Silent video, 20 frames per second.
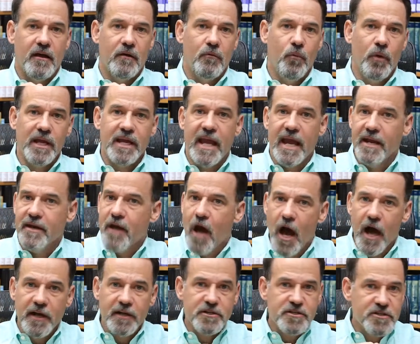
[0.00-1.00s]
we
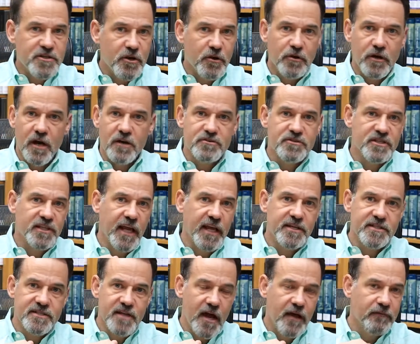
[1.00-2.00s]
cannot assert our
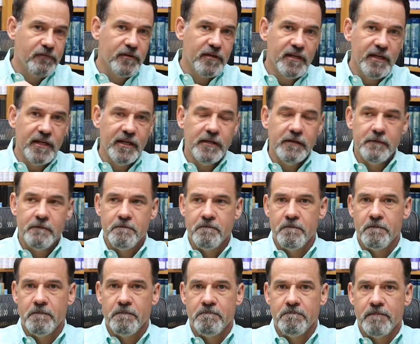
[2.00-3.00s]
state sovereignty,
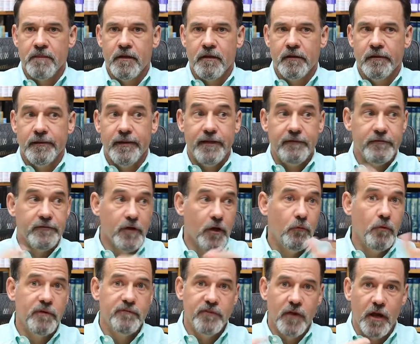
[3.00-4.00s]
even though
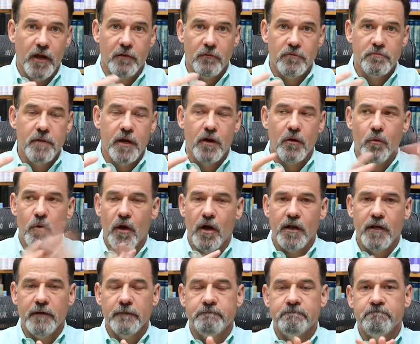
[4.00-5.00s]
we've done it with
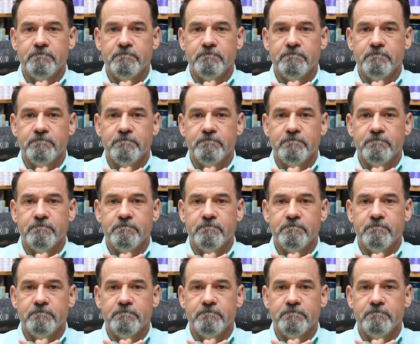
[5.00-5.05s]
marijuana.